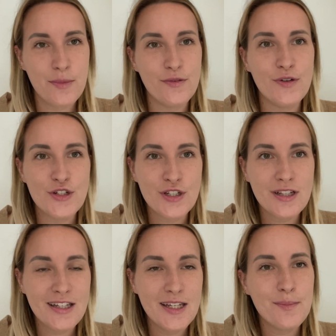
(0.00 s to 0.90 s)

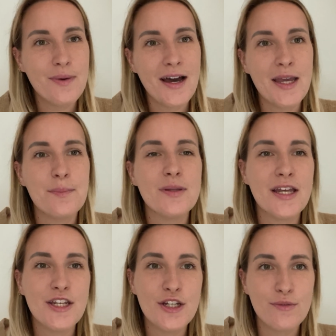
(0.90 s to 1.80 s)
efficiently by
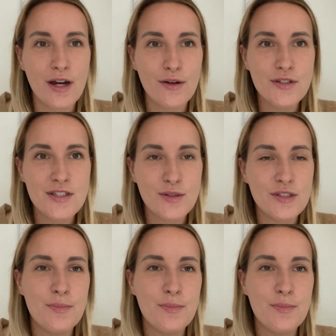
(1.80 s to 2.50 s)
planning routes